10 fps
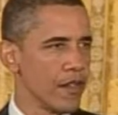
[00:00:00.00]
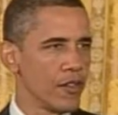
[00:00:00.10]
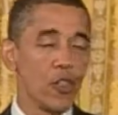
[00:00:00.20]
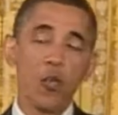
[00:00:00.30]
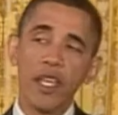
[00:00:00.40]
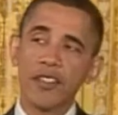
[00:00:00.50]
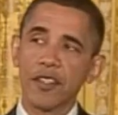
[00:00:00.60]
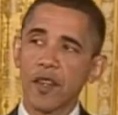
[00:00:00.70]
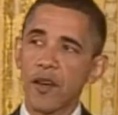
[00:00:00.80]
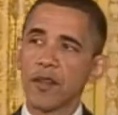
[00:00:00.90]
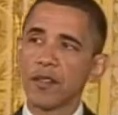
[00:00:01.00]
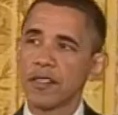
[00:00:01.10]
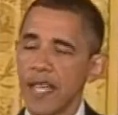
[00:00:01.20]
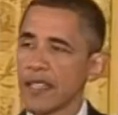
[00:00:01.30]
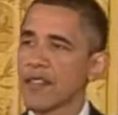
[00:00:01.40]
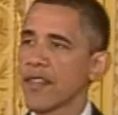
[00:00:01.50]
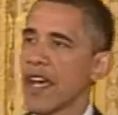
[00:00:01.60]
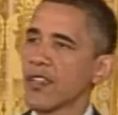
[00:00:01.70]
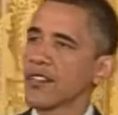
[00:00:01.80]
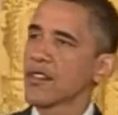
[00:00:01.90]
2 weeks ago, tens of
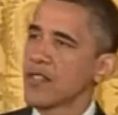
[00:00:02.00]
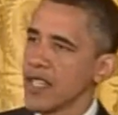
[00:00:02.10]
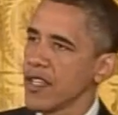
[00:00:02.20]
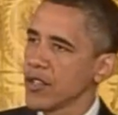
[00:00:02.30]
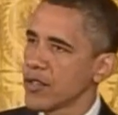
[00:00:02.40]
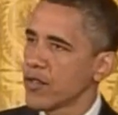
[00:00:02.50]
thousands of seniors